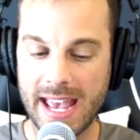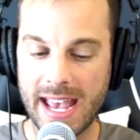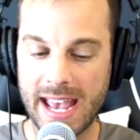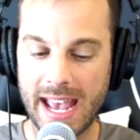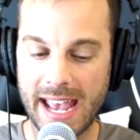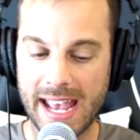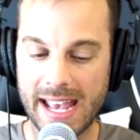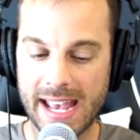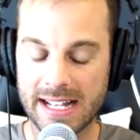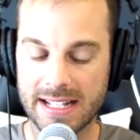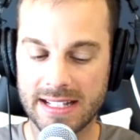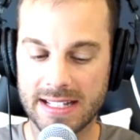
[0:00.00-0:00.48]

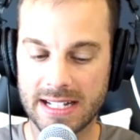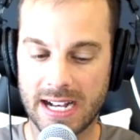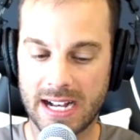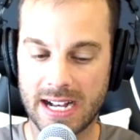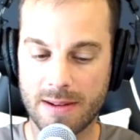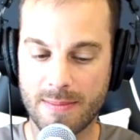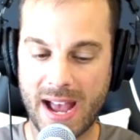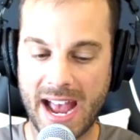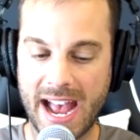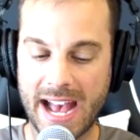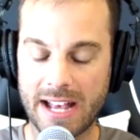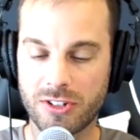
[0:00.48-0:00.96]
And
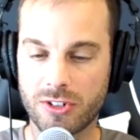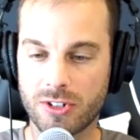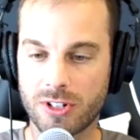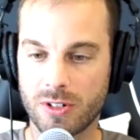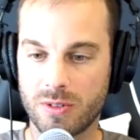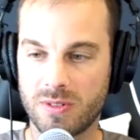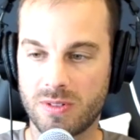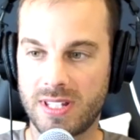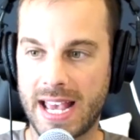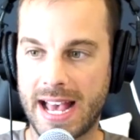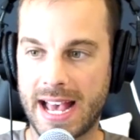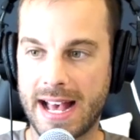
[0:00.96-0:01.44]
um,
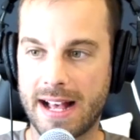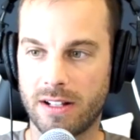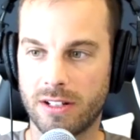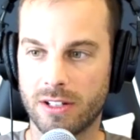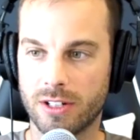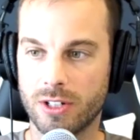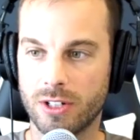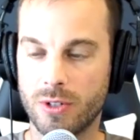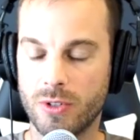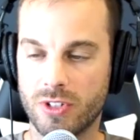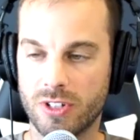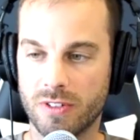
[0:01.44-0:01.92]
Astro
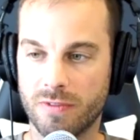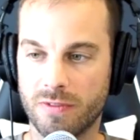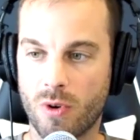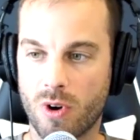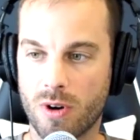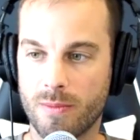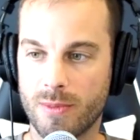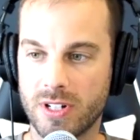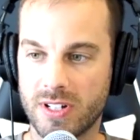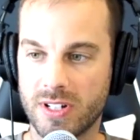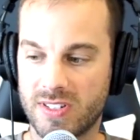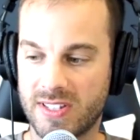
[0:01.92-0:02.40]
Teller, who's a
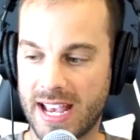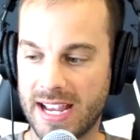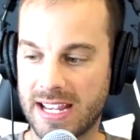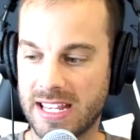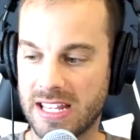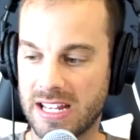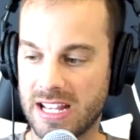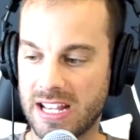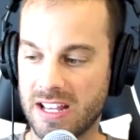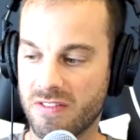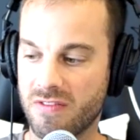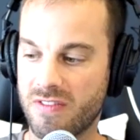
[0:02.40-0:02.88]
former
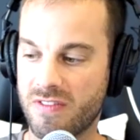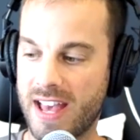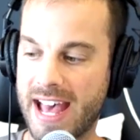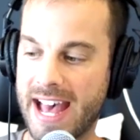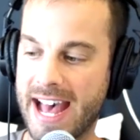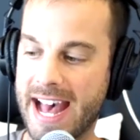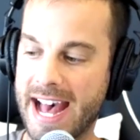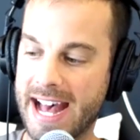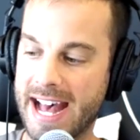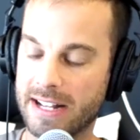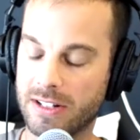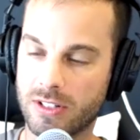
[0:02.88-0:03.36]
executive
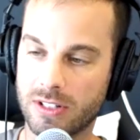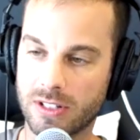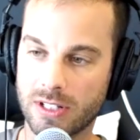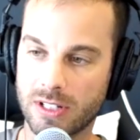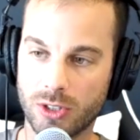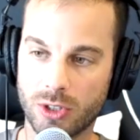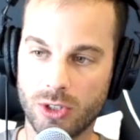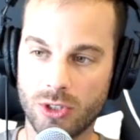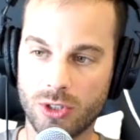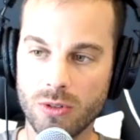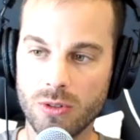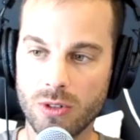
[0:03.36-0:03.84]
at
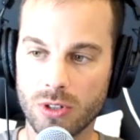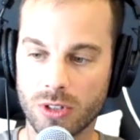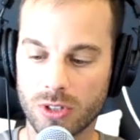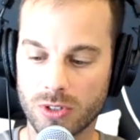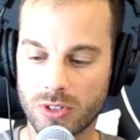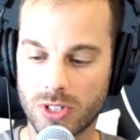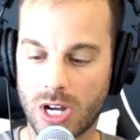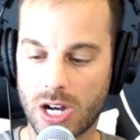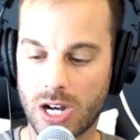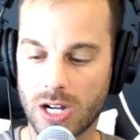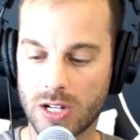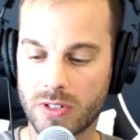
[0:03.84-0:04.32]

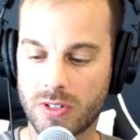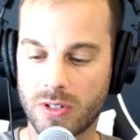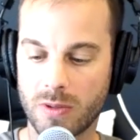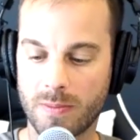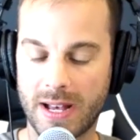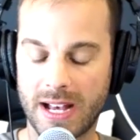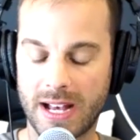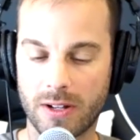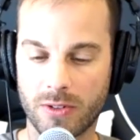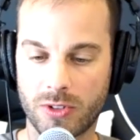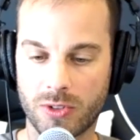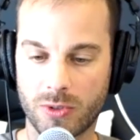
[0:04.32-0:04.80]
Google, talks
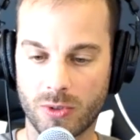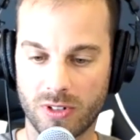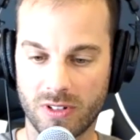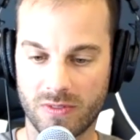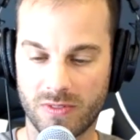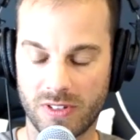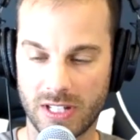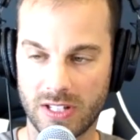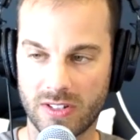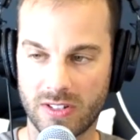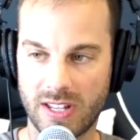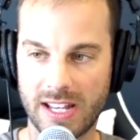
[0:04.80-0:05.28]
about sort
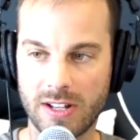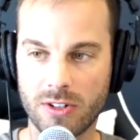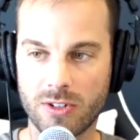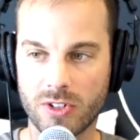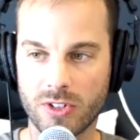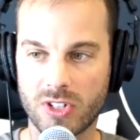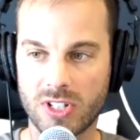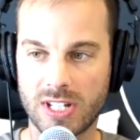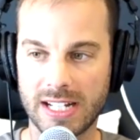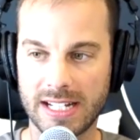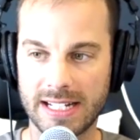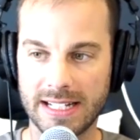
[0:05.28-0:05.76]
of this
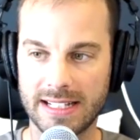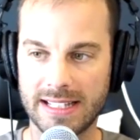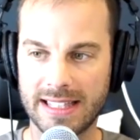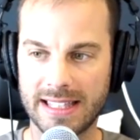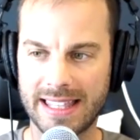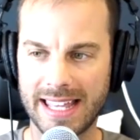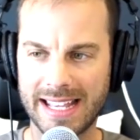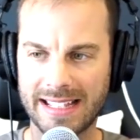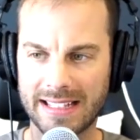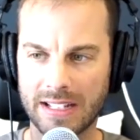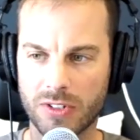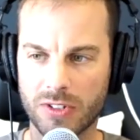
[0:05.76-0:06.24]
interesting
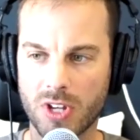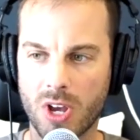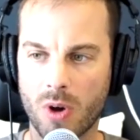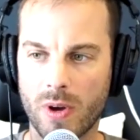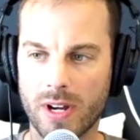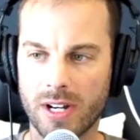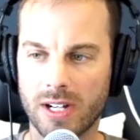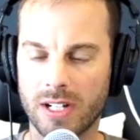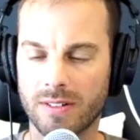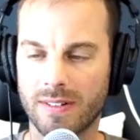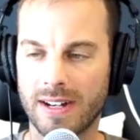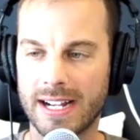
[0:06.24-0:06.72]
thing that's
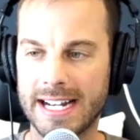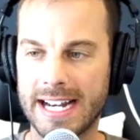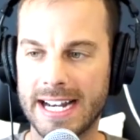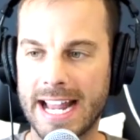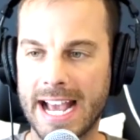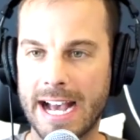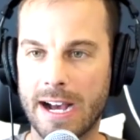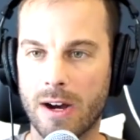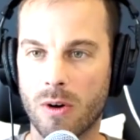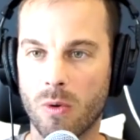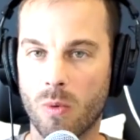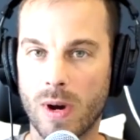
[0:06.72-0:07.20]
going on right
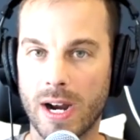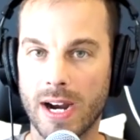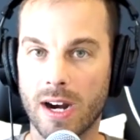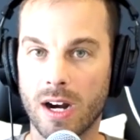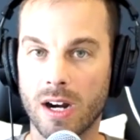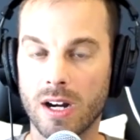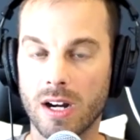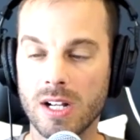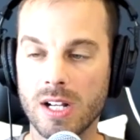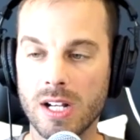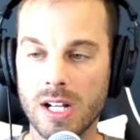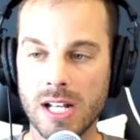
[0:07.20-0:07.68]
now
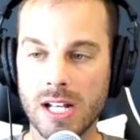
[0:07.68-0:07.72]
where